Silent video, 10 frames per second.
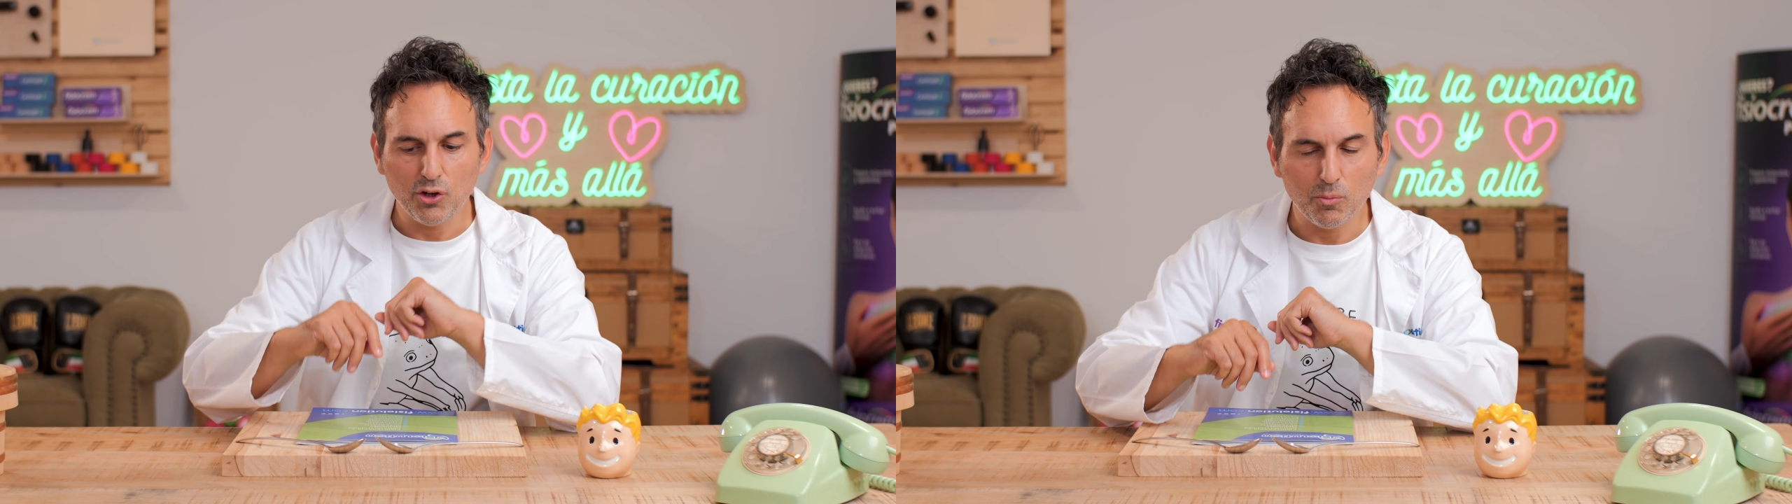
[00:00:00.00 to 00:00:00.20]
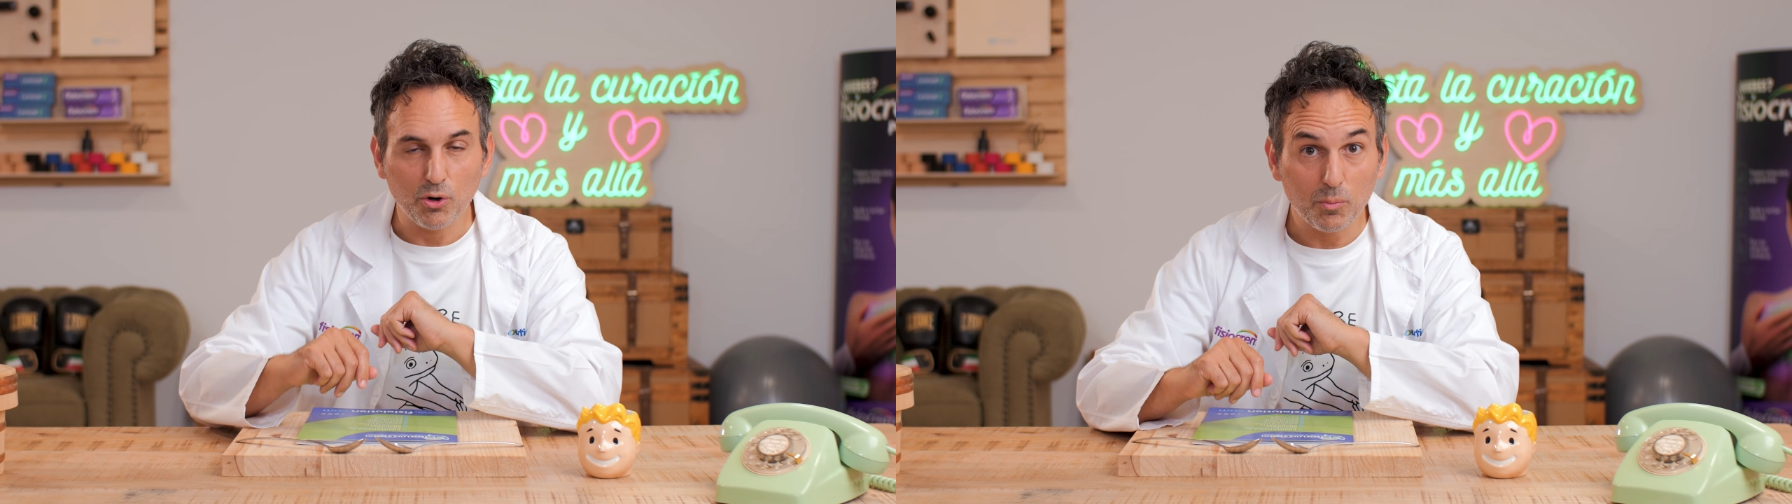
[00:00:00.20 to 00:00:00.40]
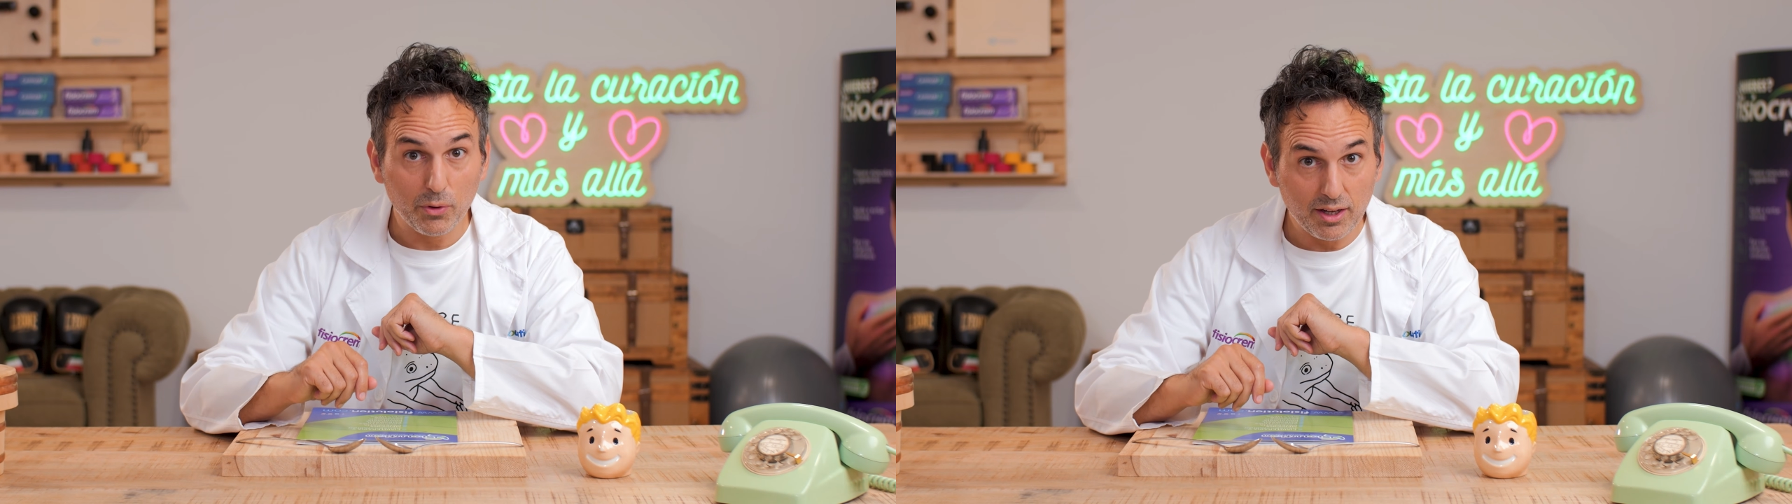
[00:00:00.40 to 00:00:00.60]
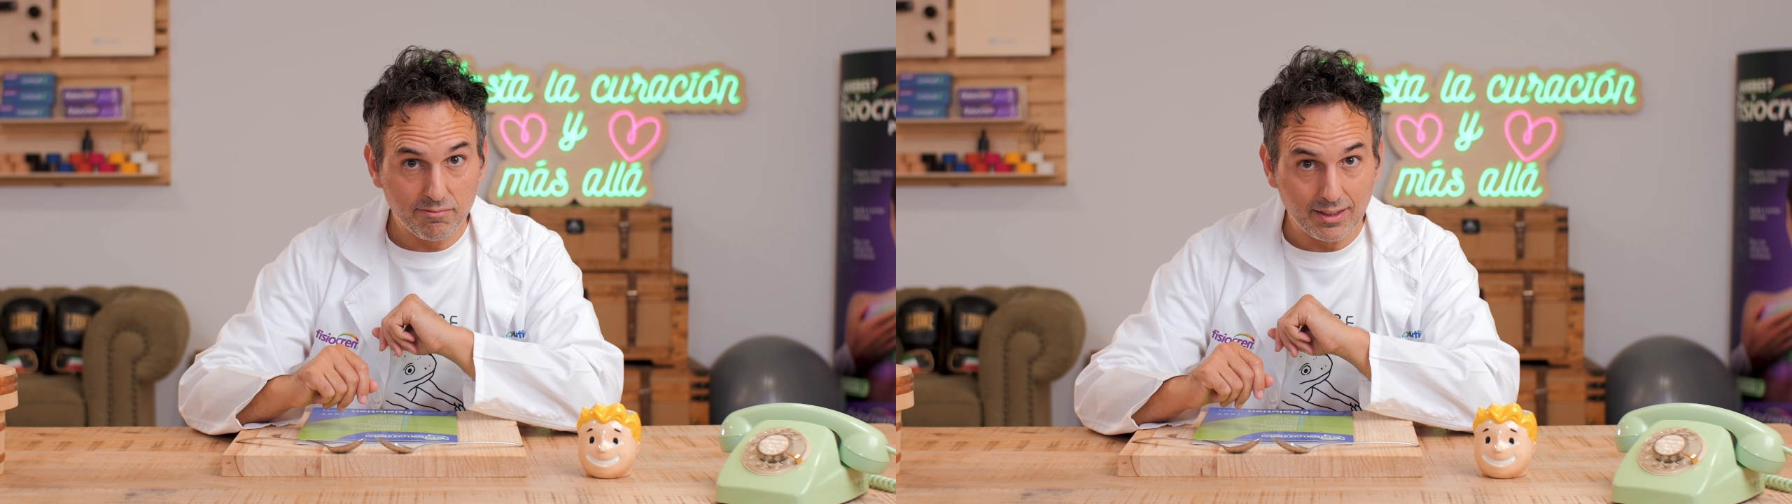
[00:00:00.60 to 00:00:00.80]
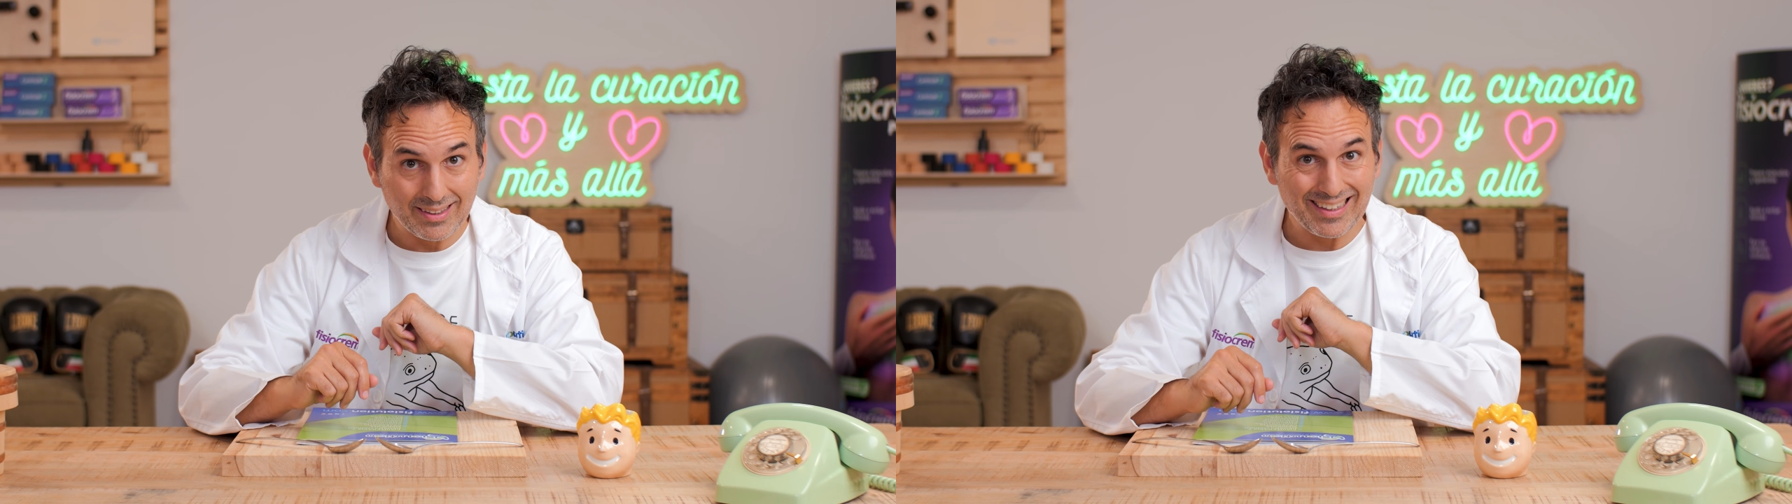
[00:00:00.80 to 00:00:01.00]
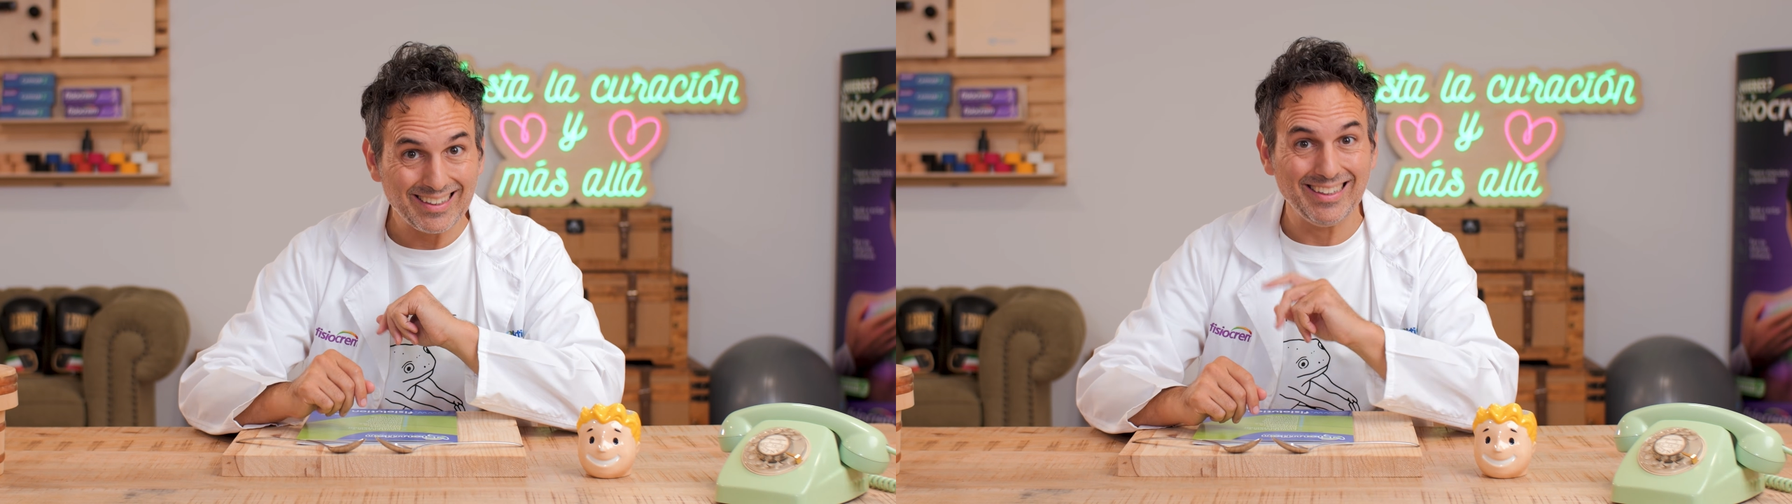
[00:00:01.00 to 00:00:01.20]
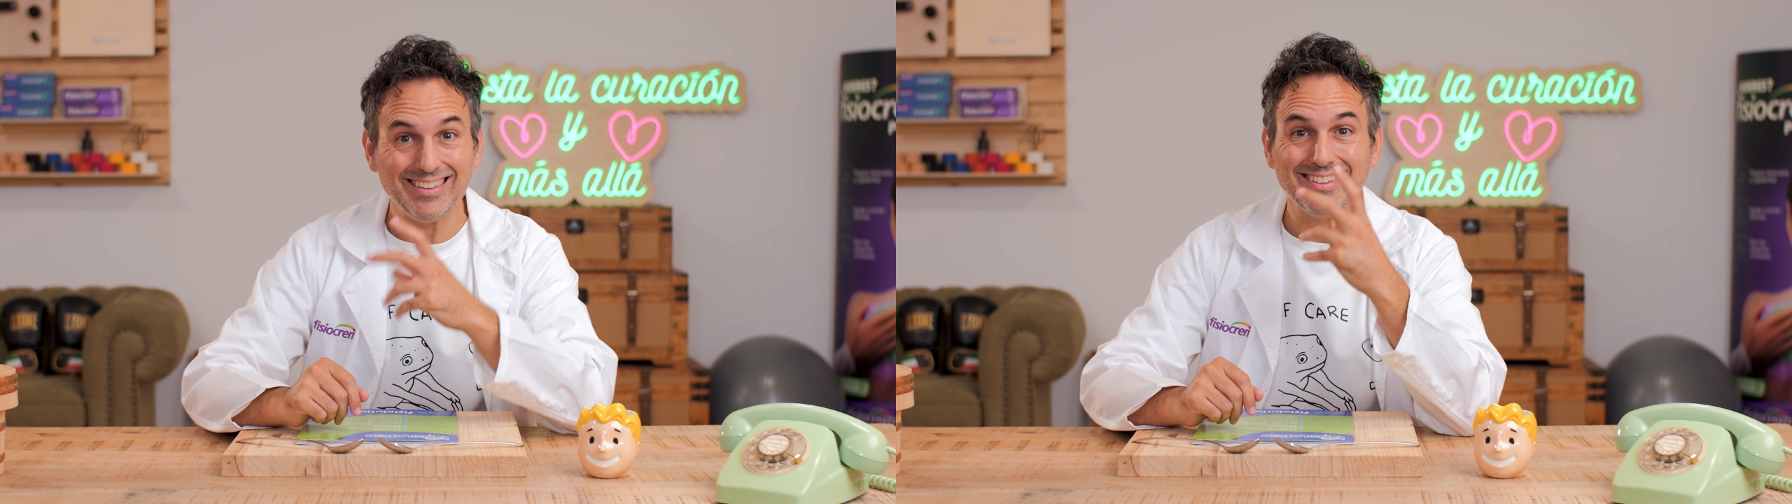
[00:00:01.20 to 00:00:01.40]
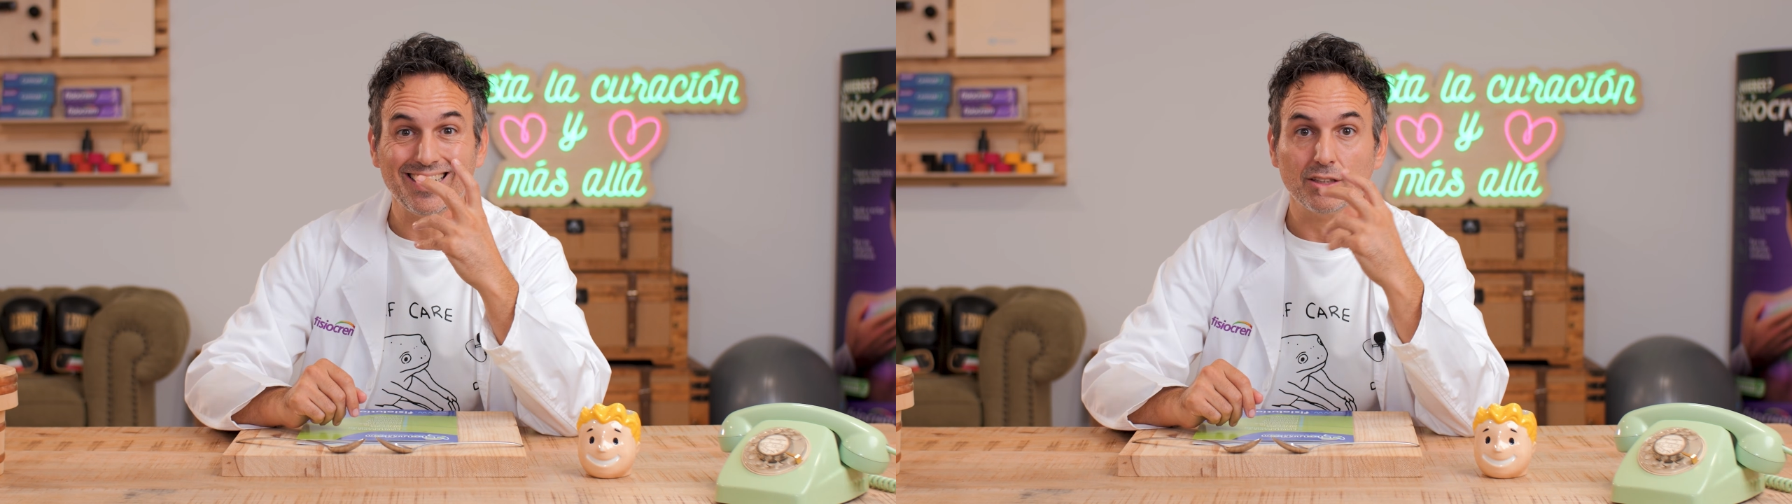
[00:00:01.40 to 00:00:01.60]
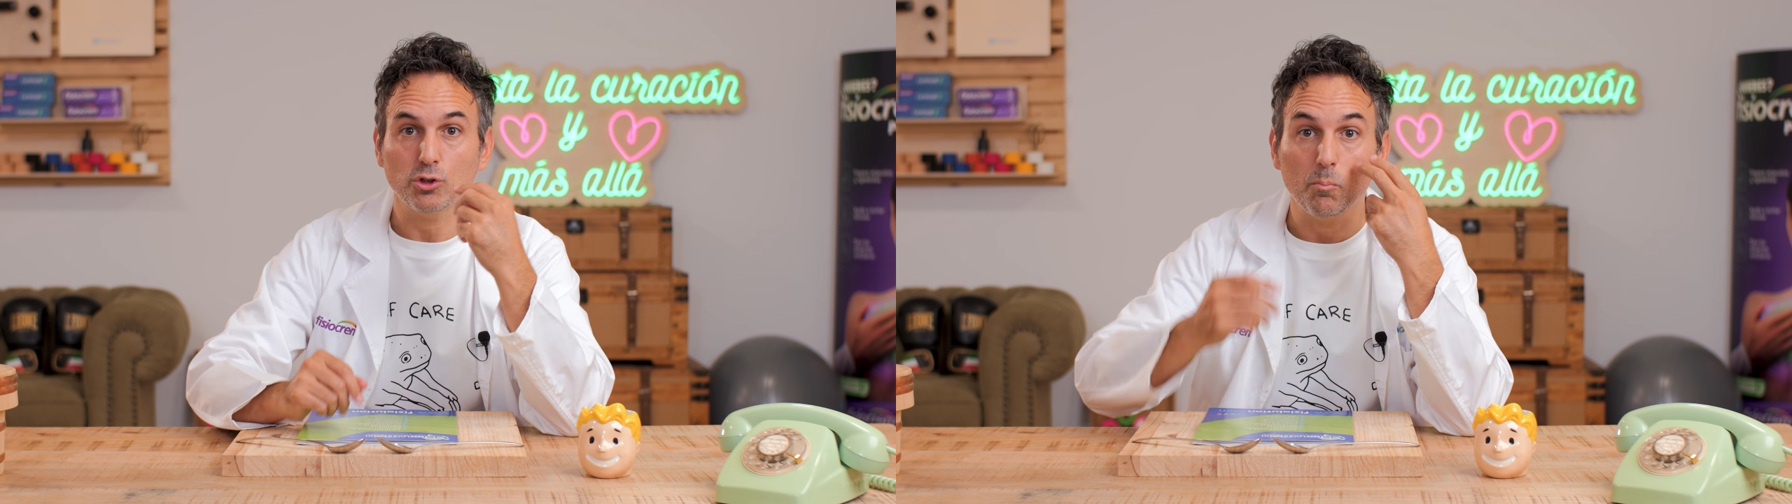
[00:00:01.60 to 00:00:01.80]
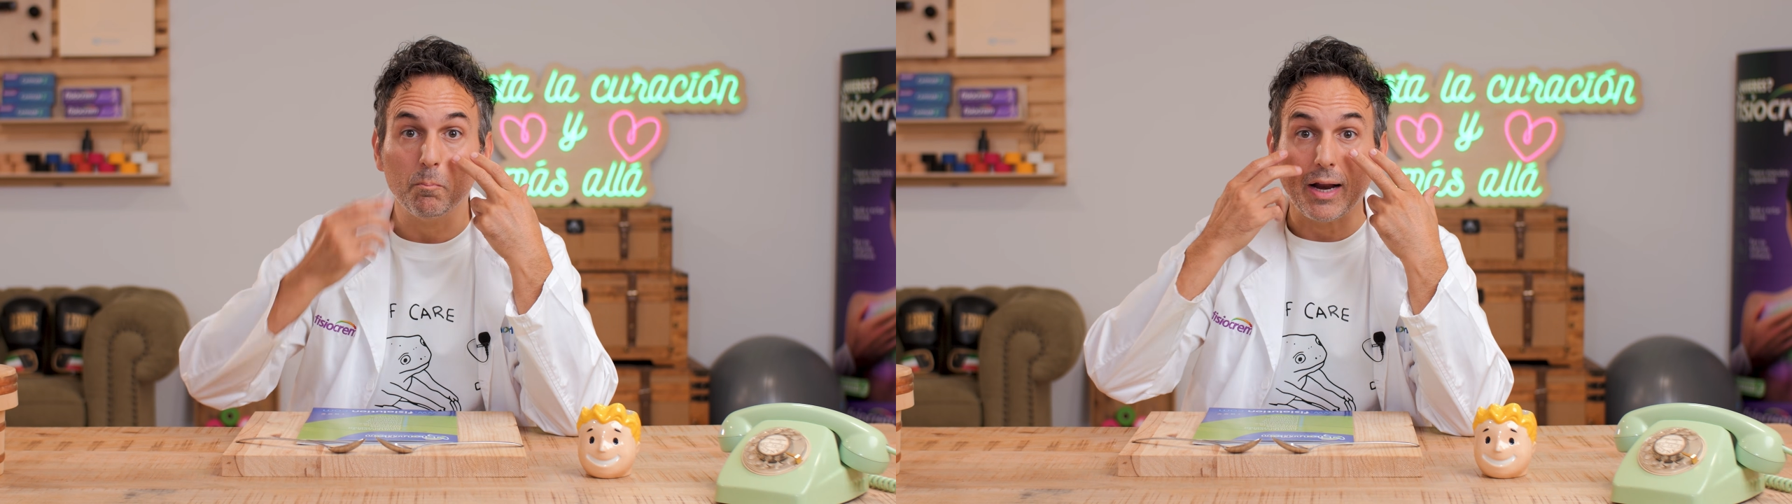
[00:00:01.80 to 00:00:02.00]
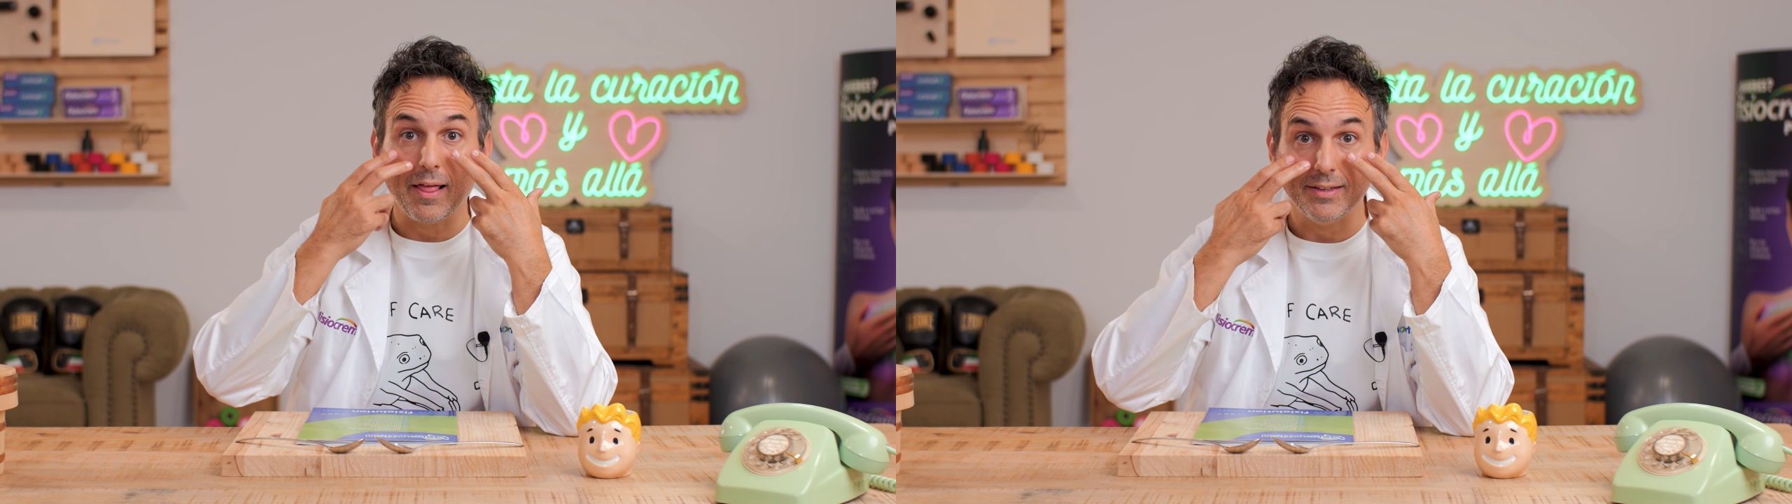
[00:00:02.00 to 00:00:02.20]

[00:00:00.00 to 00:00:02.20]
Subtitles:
And as it couldn't be missed, in this case,